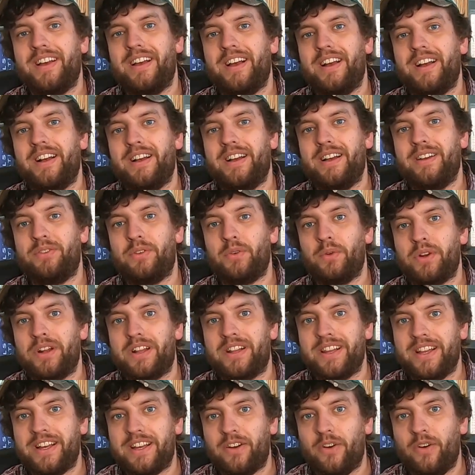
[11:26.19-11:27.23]
If you want
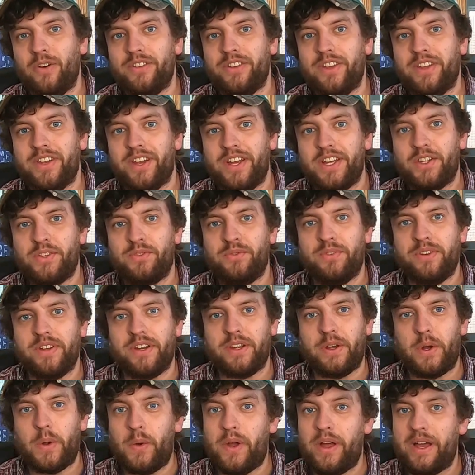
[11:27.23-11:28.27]
to click on the next
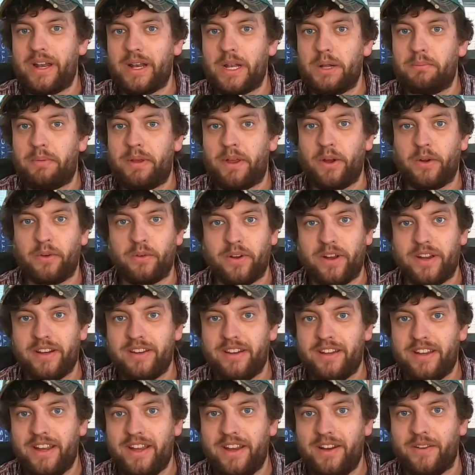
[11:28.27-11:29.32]
video, it'll appear right
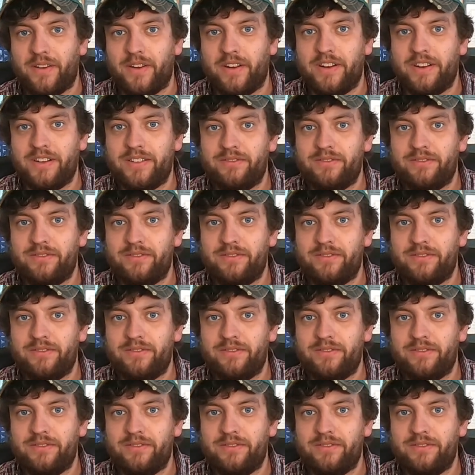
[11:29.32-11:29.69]
here.